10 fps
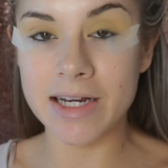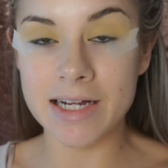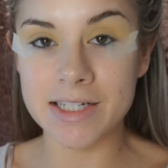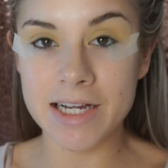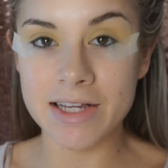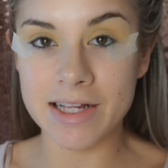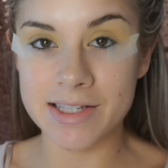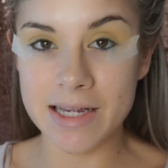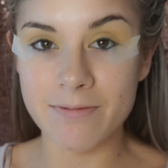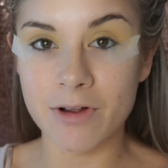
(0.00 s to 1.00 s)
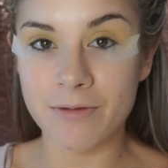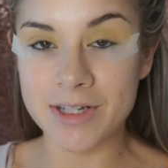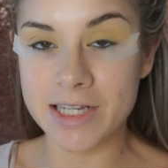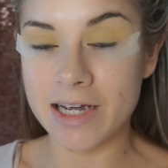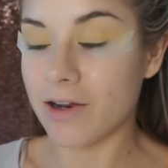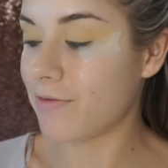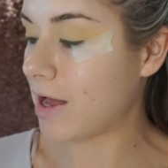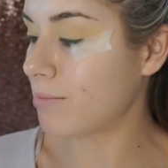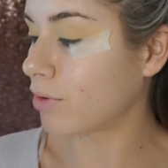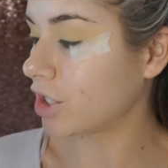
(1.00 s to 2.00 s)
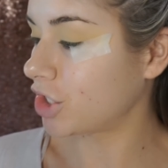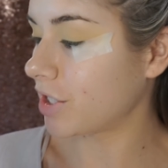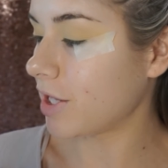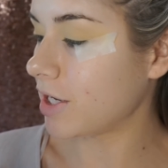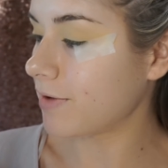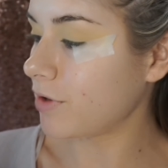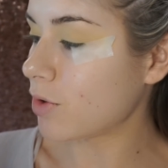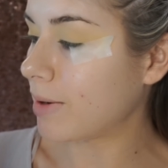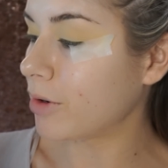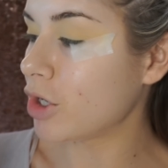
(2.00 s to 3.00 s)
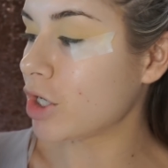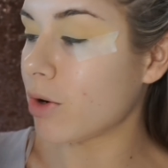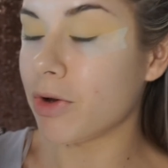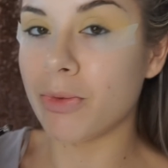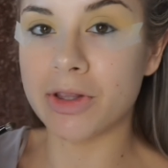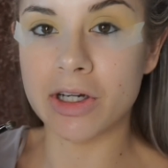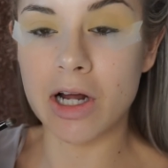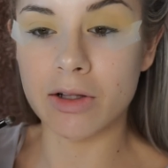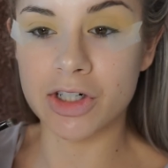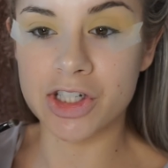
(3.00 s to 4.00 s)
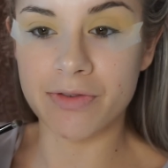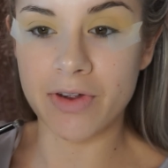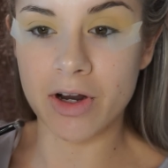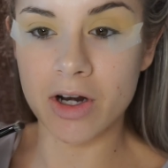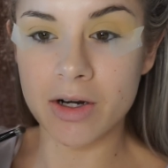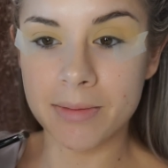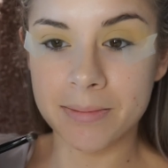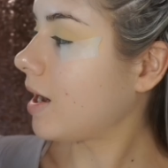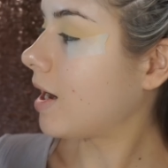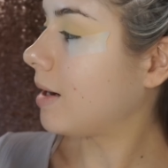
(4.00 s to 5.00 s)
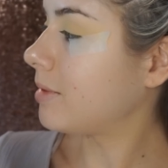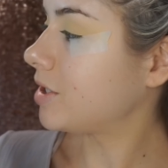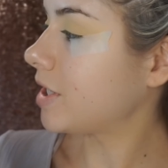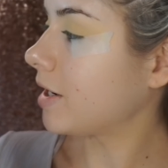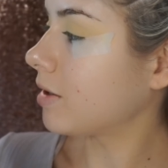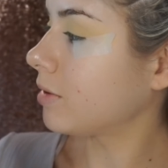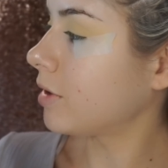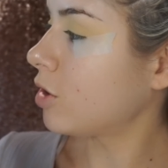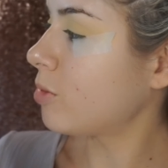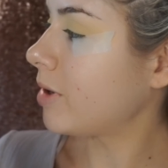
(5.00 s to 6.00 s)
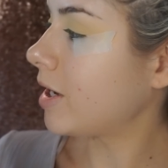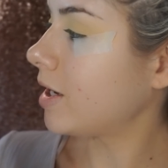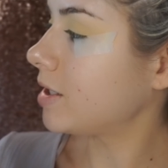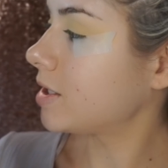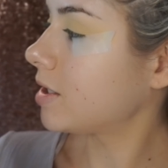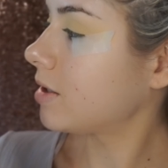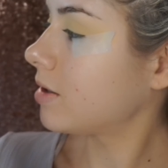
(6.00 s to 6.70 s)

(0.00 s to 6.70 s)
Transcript: again, taking that same fluffy side of that brush that they give you, I'm going to go in with the color Sphere. And I'm going to take a little bit.